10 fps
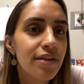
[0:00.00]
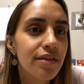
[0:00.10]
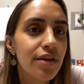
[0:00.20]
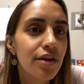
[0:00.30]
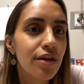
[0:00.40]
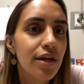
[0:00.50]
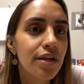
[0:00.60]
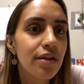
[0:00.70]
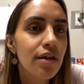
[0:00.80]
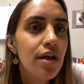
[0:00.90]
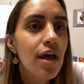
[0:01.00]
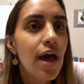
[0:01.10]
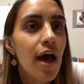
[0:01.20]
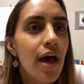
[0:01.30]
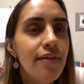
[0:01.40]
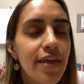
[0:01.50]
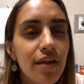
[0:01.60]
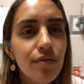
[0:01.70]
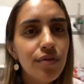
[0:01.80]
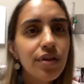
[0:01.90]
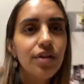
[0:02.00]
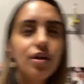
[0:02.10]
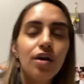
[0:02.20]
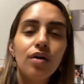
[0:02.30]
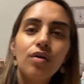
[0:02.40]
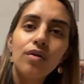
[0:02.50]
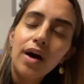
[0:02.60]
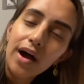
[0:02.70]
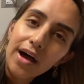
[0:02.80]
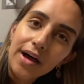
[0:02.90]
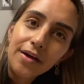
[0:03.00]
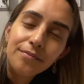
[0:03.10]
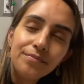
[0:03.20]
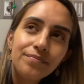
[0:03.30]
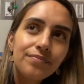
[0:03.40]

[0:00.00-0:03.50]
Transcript: in the urine? They don't really know. Um,